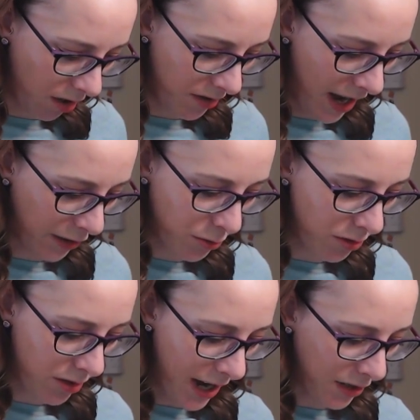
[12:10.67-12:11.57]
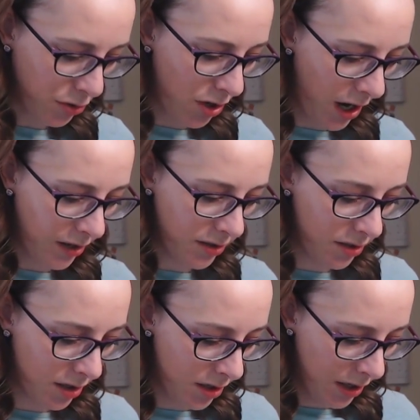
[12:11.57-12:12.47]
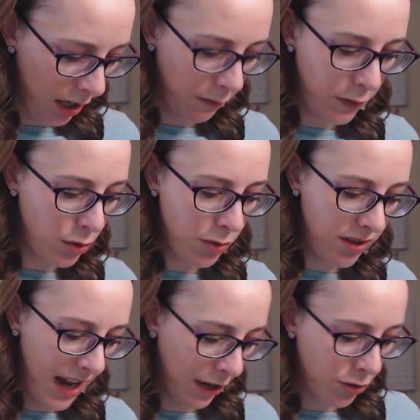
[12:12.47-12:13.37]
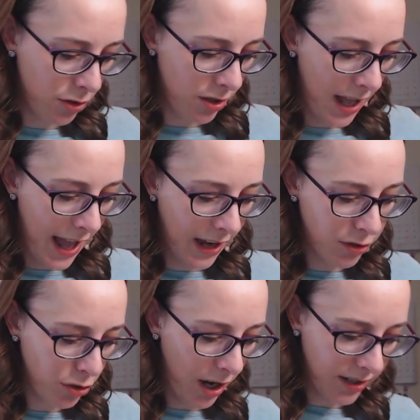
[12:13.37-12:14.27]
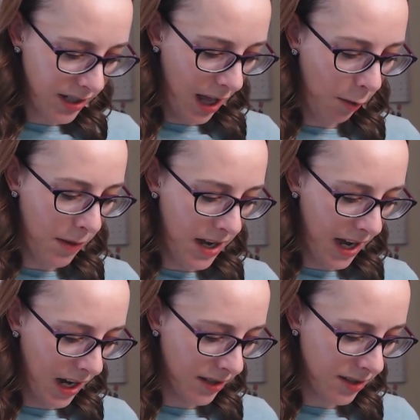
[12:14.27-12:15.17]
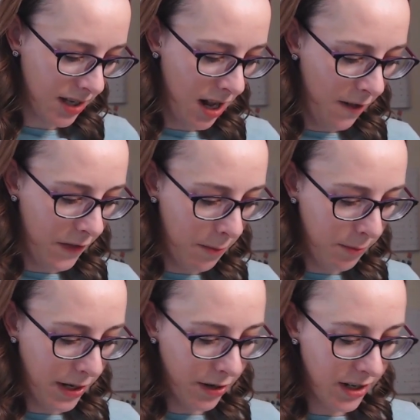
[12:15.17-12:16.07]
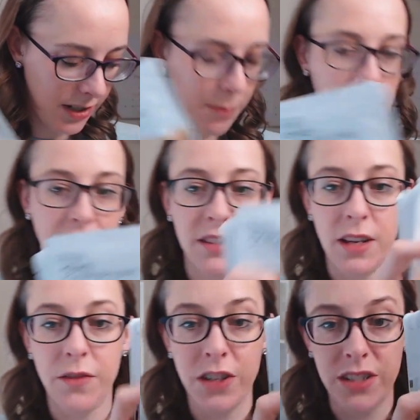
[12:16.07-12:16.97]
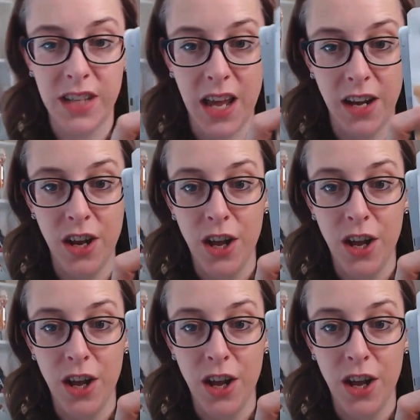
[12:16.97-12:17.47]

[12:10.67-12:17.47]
Natural extracts, infused with natural extracts to help enhance the appearance of your skin.